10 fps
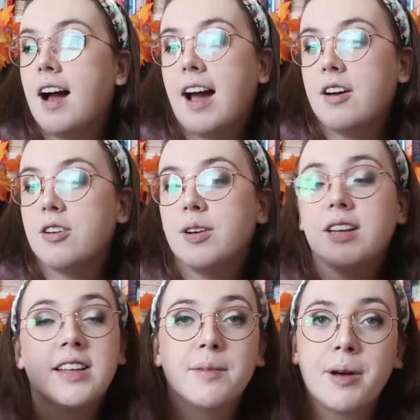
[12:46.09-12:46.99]
I don't know
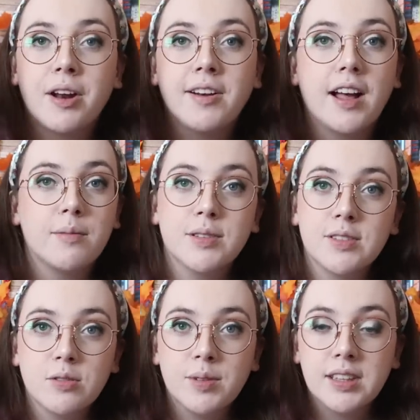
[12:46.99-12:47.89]
anything about it. I'm
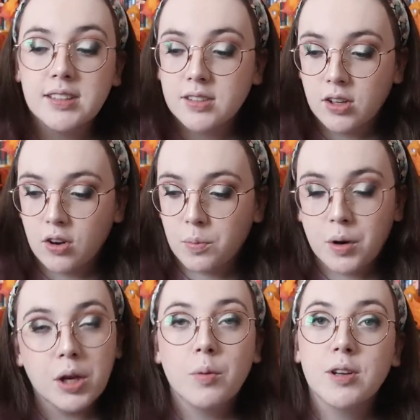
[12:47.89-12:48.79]
assuming this girl
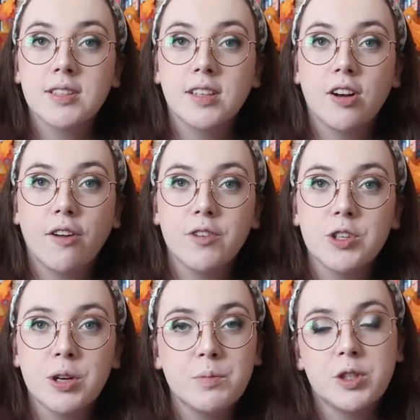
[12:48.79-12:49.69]
probably works in a coffee
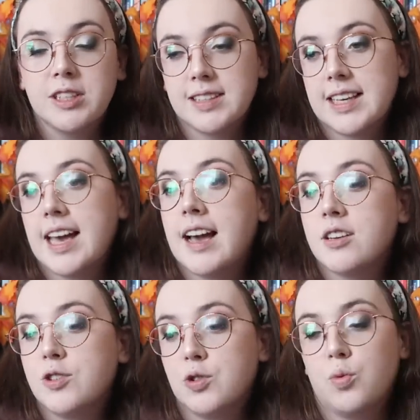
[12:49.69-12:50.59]
shop. She has a
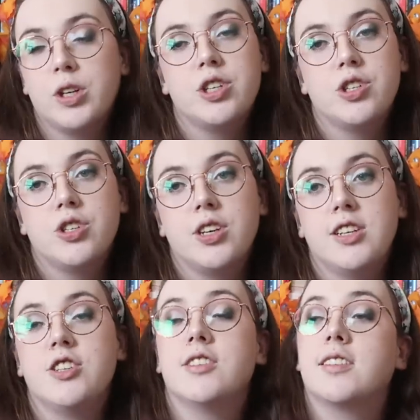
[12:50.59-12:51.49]
cat, she's a witch,
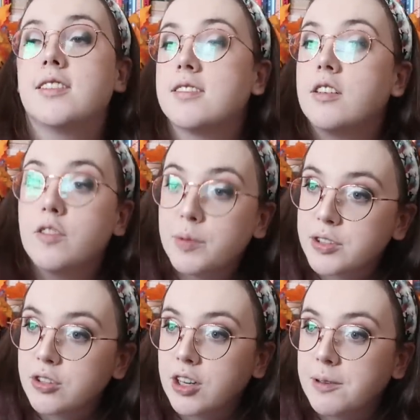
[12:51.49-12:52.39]
and she's gonna solve a
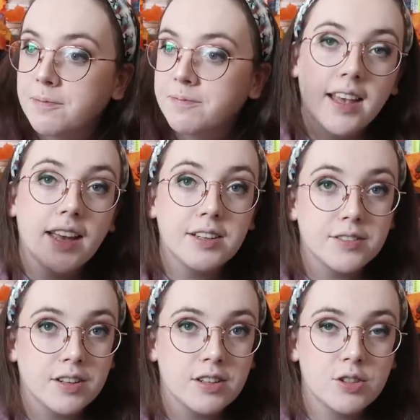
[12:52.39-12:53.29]
mystery. And it's
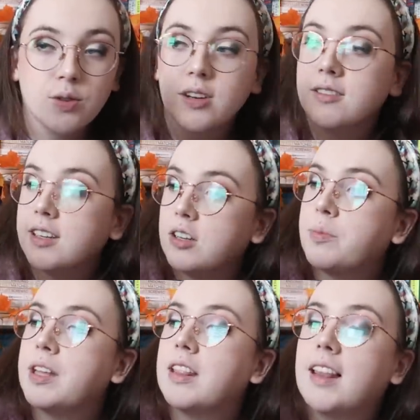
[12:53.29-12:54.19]
very short, and it'll
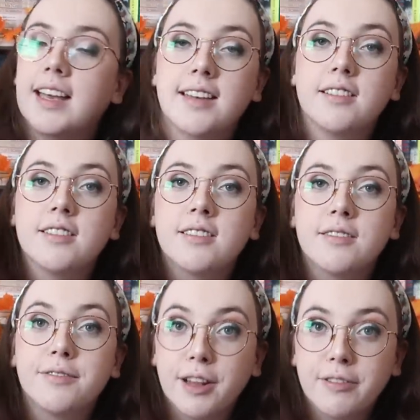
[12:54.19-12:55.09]
be a light,
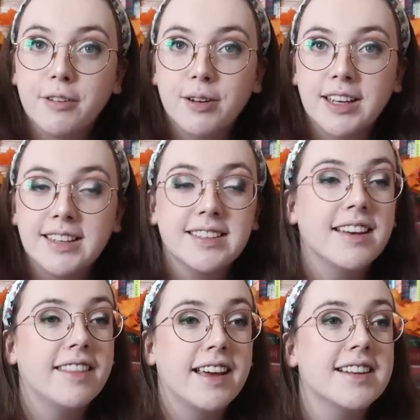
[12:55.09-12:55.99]
fluffy read.
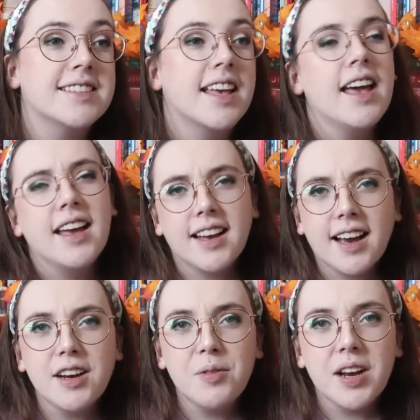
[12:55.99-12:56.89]
And that is
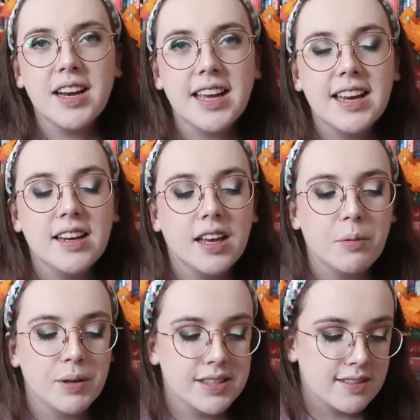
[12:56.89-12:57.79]
kind of what I need
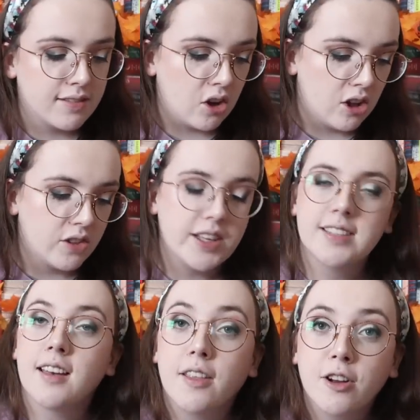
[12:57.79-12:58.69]
in midst of all
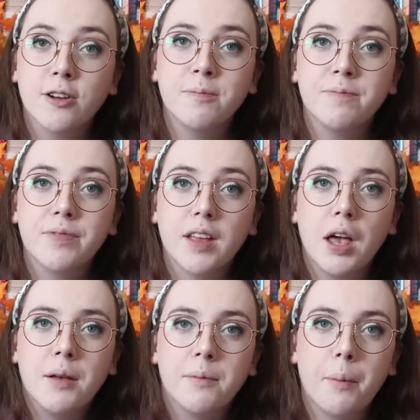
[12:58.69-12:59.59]
these other
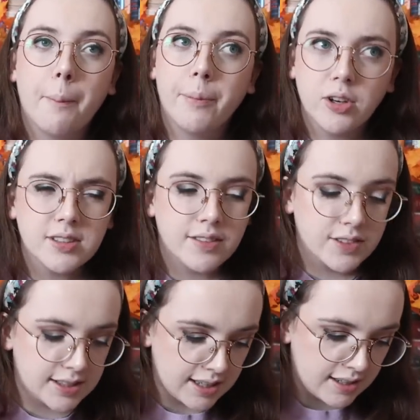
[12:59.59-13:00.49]
books I've
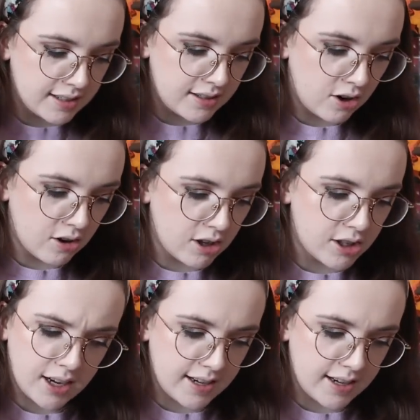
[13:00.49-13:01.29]
decided are a good